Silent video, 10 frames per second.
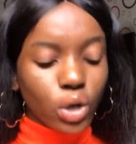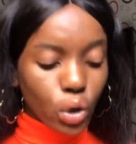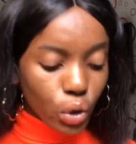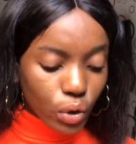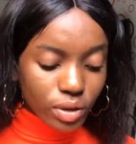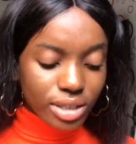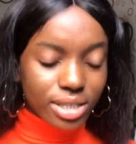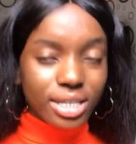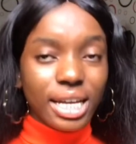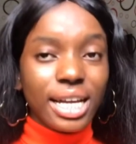
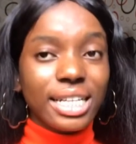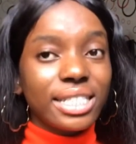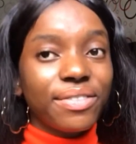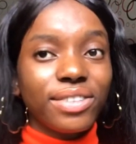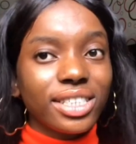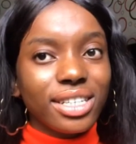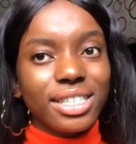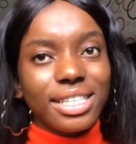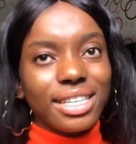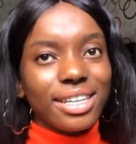cause
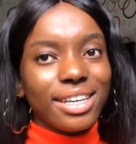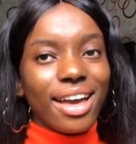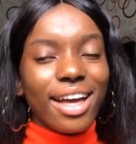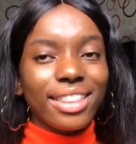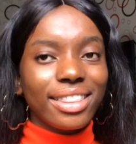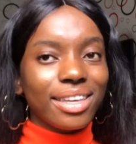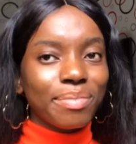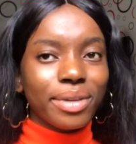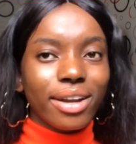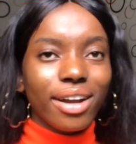deficiency,
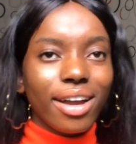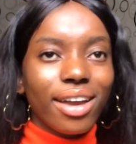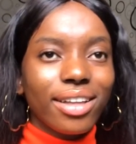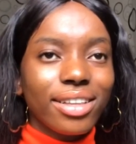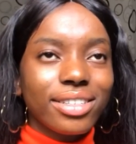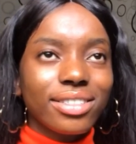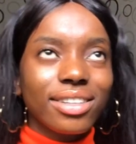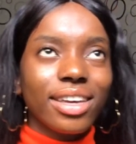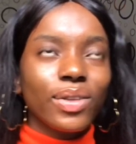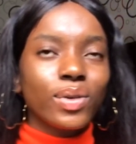anemia, and it
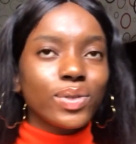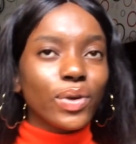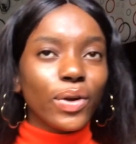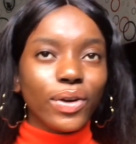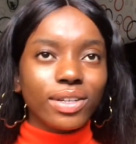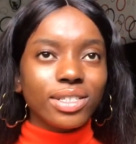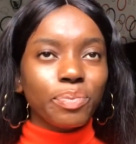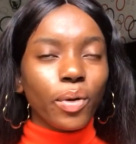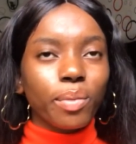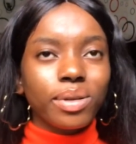can also cause
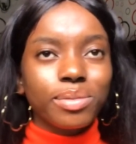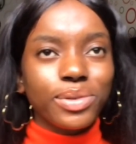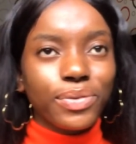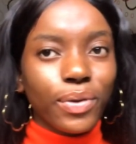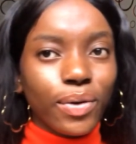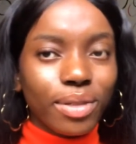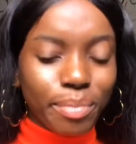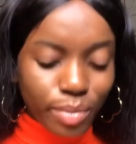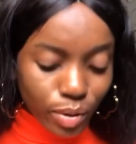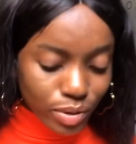problems for the
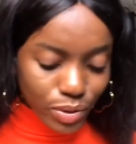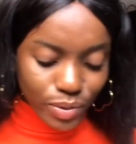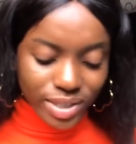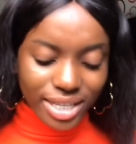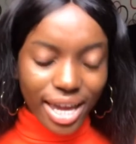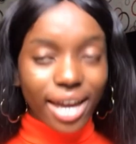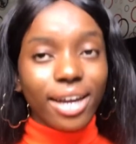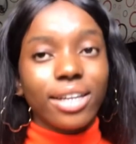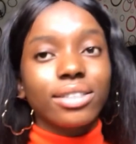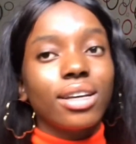muscles
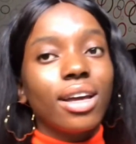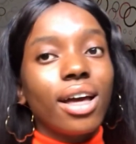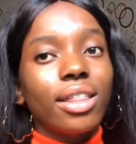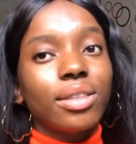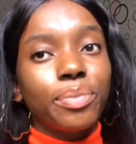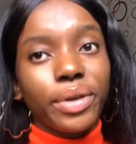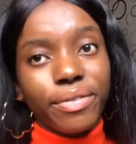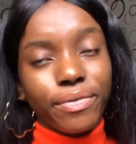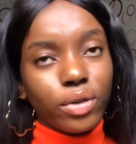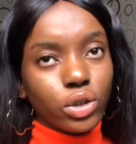and the brain
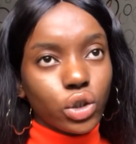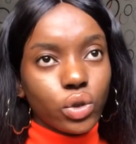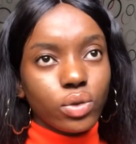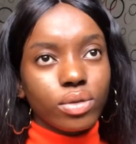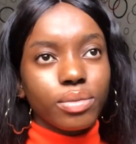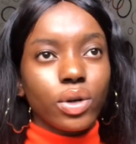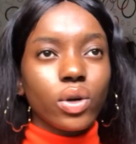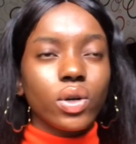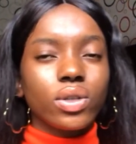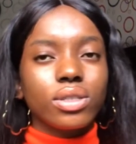function
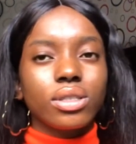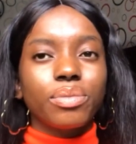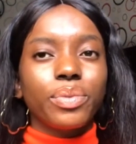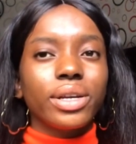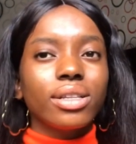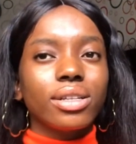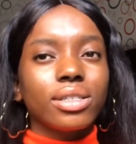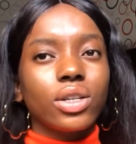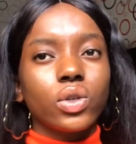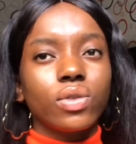because the brain needs
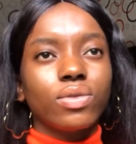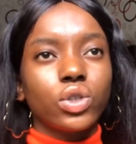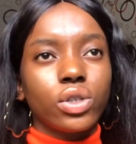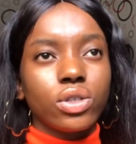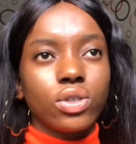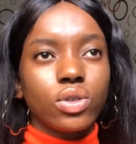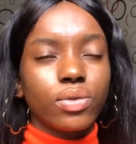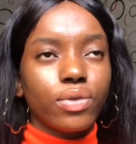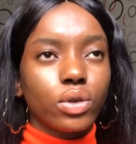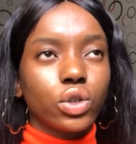a lot of nutrients to
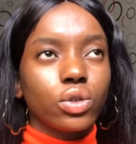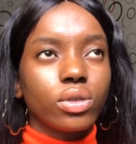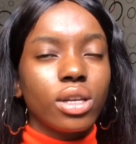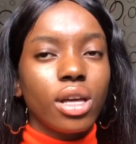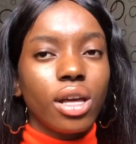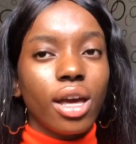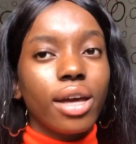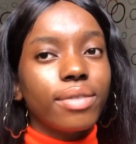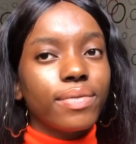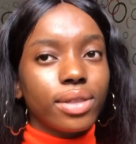function,
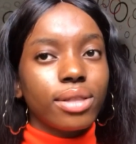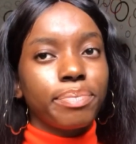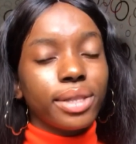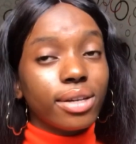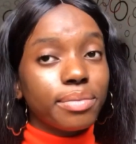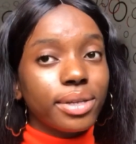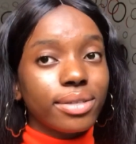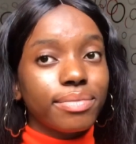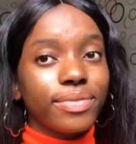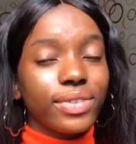and vitamin